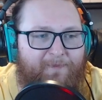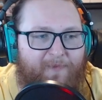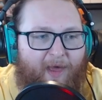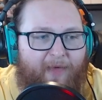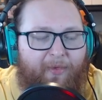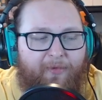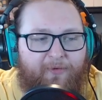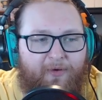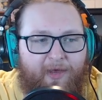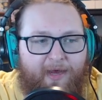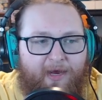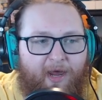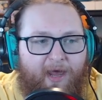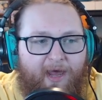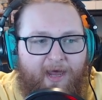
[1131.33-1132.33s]
And then they're
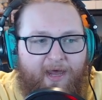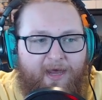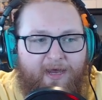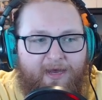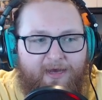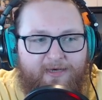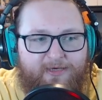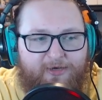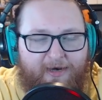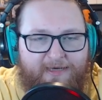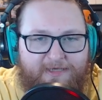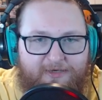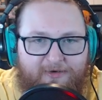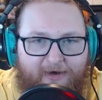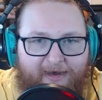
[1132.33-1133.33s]
like, hey,
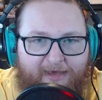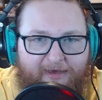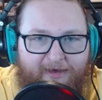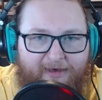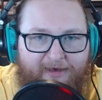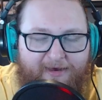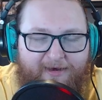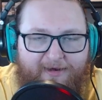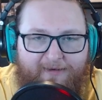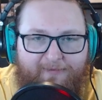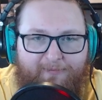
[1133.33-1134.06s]
Trident Dragon,